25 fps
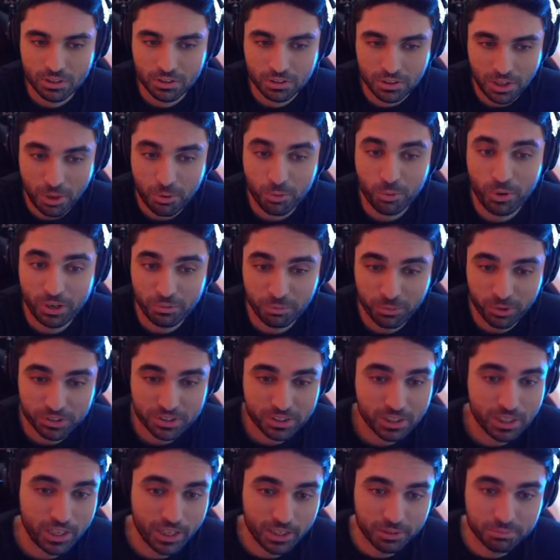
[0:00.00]
Okay, one more
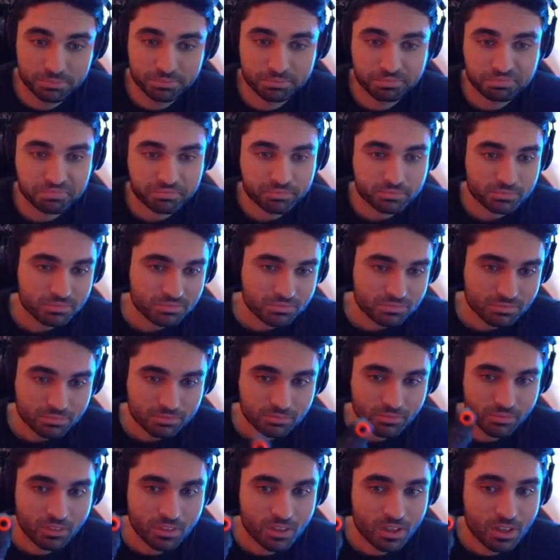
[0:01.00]
time.
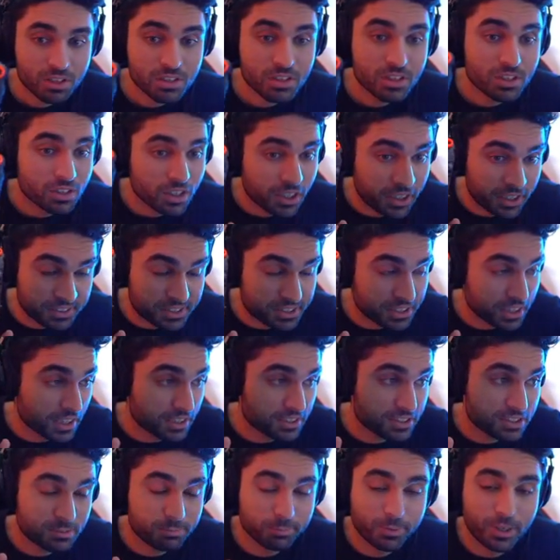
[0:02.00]
Is he
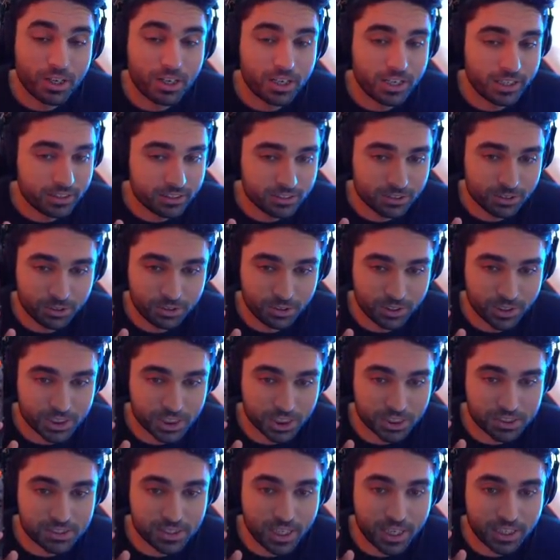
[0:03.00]
a smart or
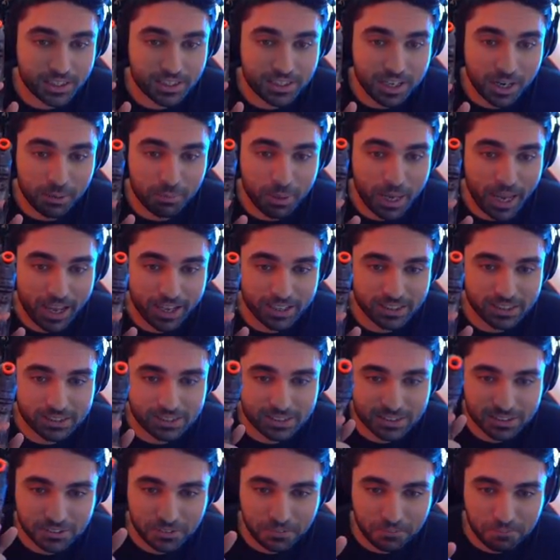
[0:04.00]
just a
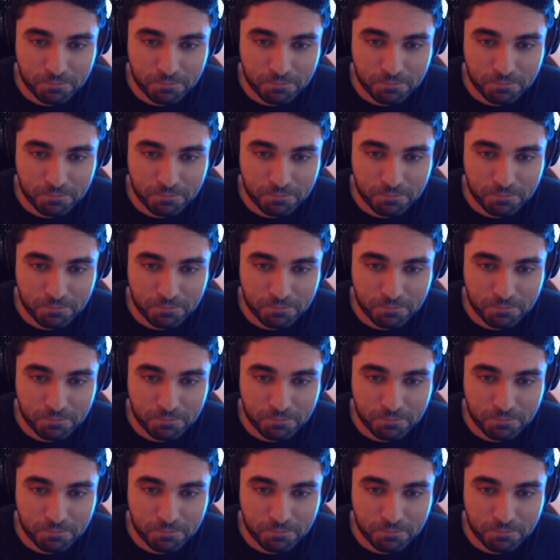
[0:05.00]
dumbass?